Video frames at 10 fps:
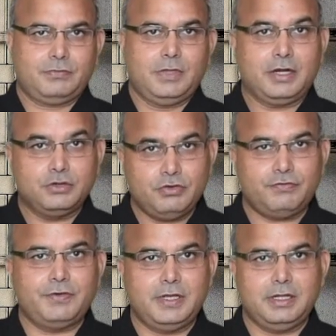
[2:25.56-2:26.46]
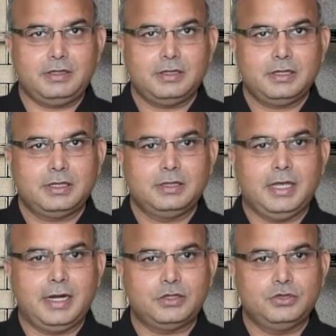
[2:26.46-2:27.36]
that you feel
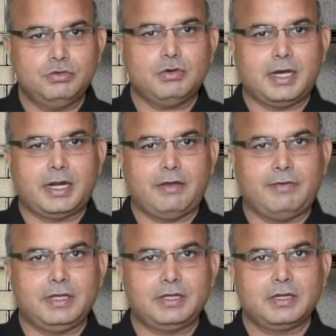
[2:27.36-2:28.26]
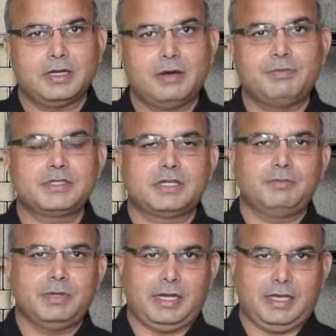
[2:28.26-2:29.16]
that you are having a
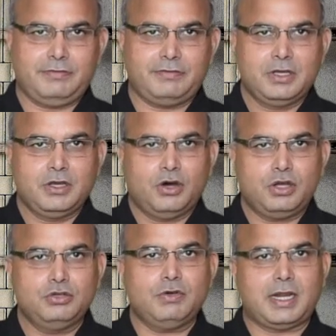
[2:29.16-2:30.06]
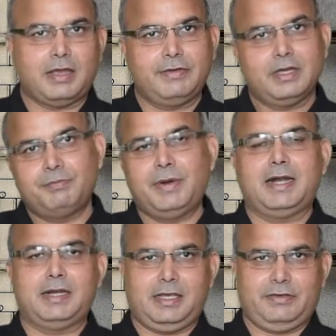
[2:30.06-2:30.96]
miserable life or you are having a
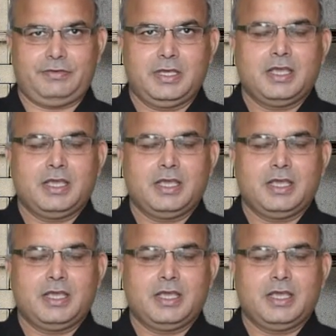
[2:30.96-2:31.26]
bad life.